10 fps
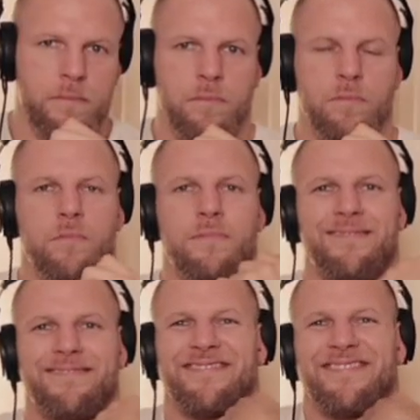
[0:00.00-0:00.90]

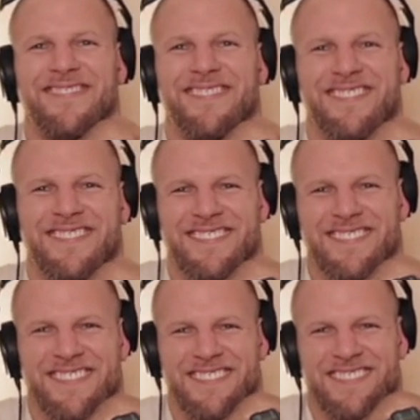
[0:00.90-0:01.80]

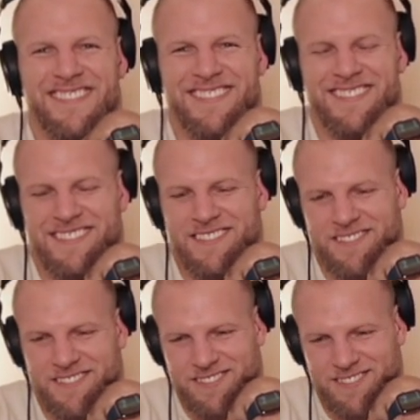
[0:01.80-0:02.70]

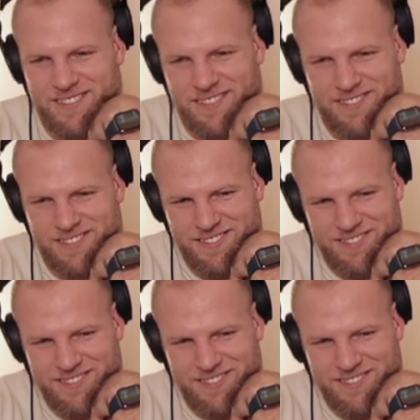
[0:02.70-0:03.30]
(not speaking)